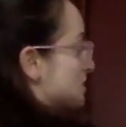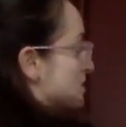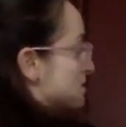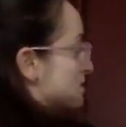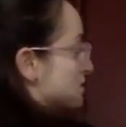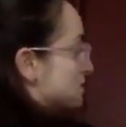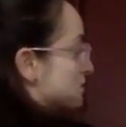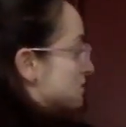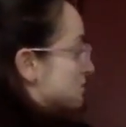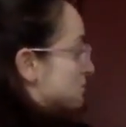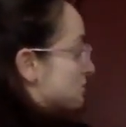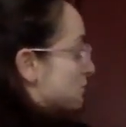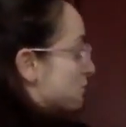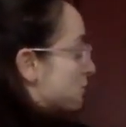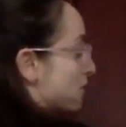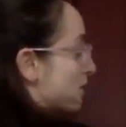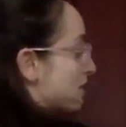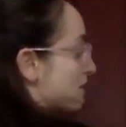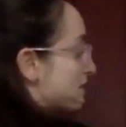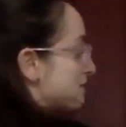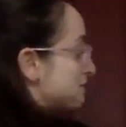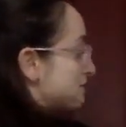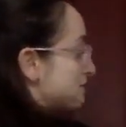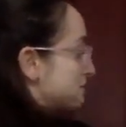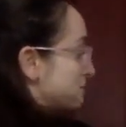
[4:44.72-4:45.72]
So
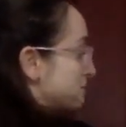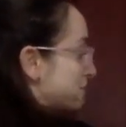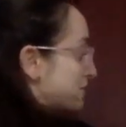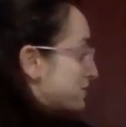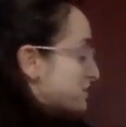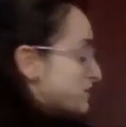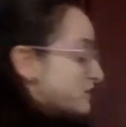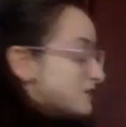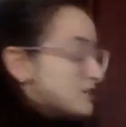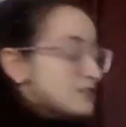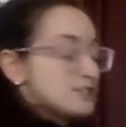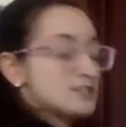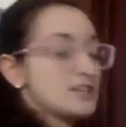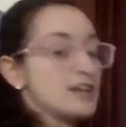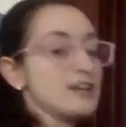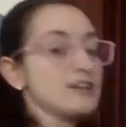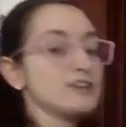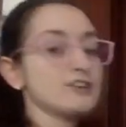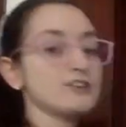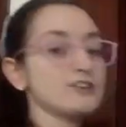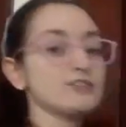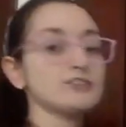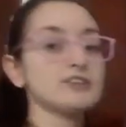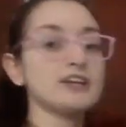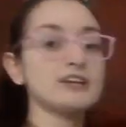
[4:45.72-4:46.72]
everybody take
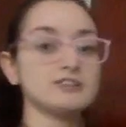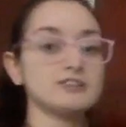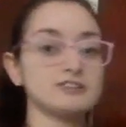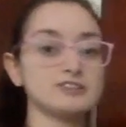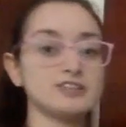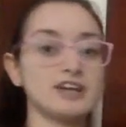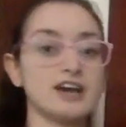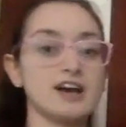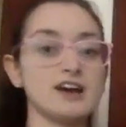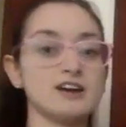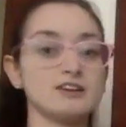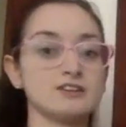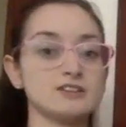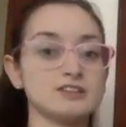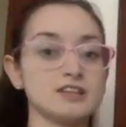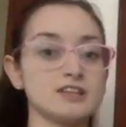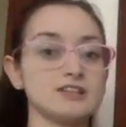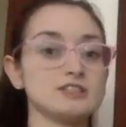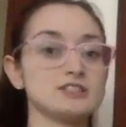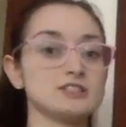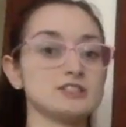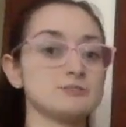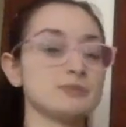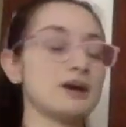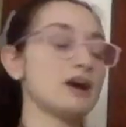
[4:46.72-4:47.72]
your letter tiles and
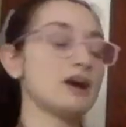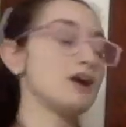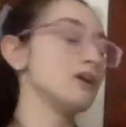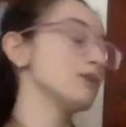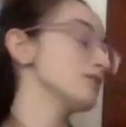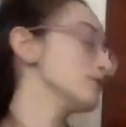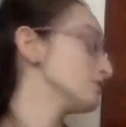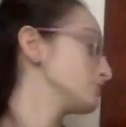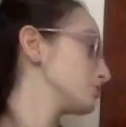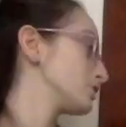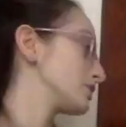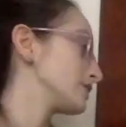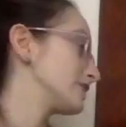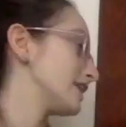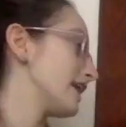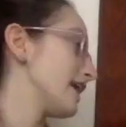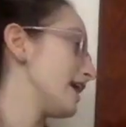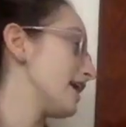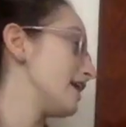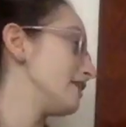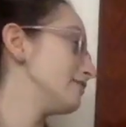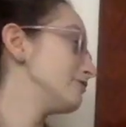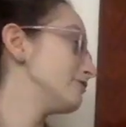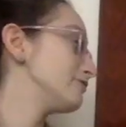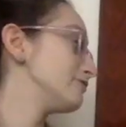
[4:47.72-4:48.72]
spell the word
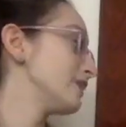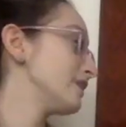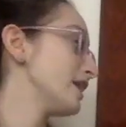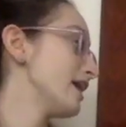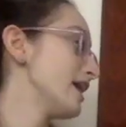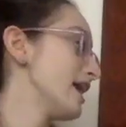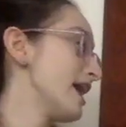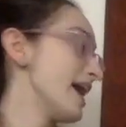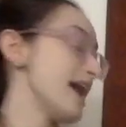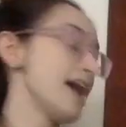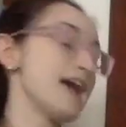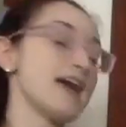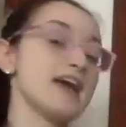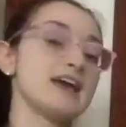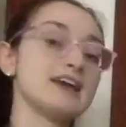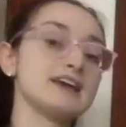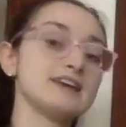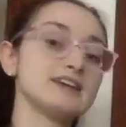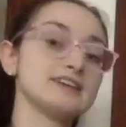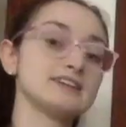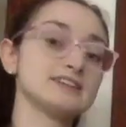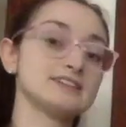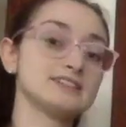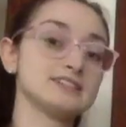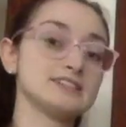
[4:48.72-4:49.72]

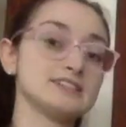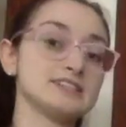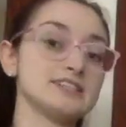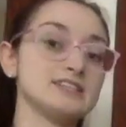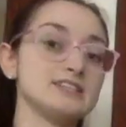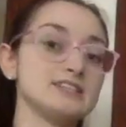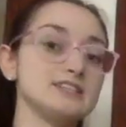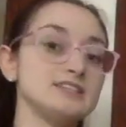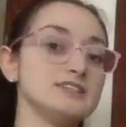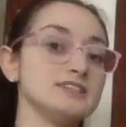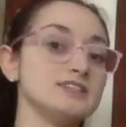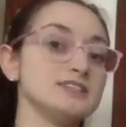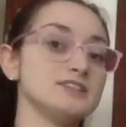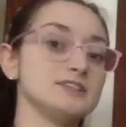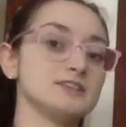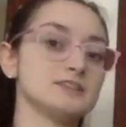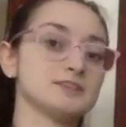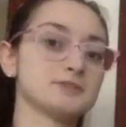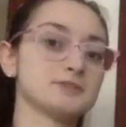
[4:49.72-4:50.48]
F-A-T.